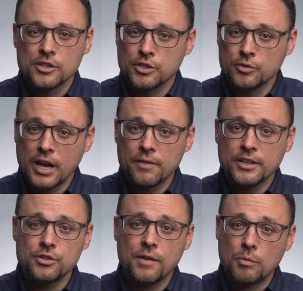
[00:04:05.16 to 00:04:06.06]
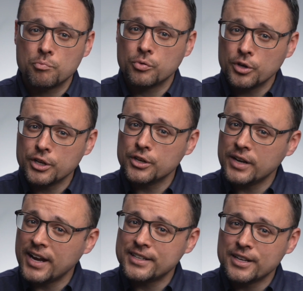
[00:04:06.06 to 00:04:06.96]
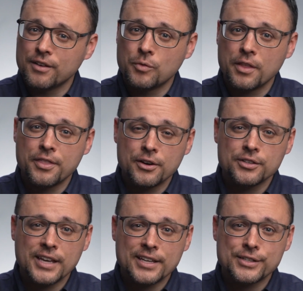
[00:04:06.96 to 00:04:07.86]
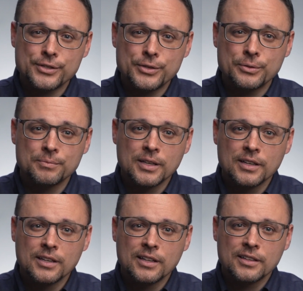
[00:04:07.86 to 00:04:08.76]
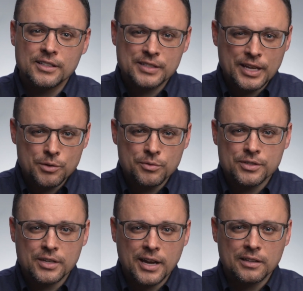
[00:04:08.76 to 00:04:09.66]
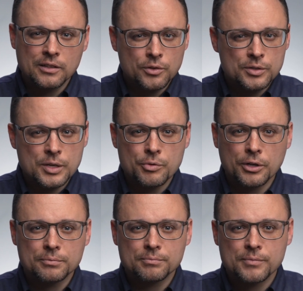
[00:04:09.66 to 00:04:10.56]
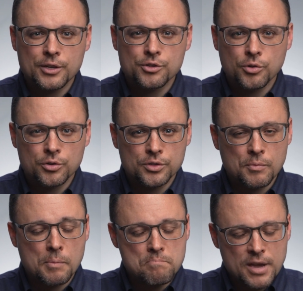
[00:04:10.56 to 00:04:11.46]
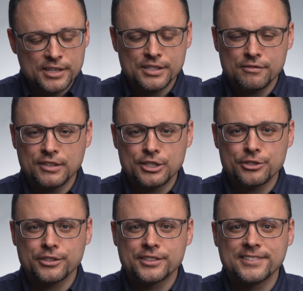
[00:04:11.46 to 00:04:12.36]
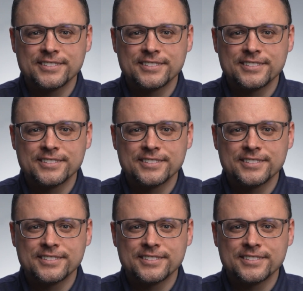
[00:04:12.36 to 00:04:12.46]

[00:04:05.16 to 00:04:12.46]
So now that you have a pretty good idea of what TheraSaaS can do, let's take you inside a little deeper and show you some amazing features.